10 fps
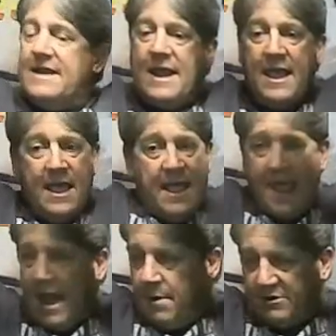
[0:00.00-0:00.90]

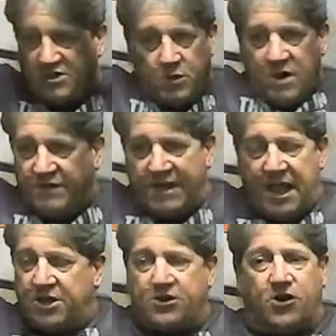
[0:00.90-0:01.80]
and I was doing everything I
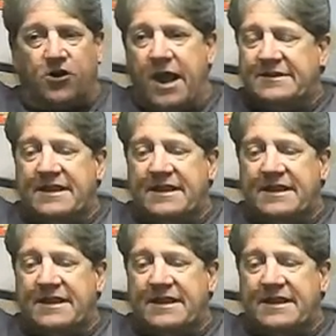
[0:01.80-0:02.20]
could to correct it.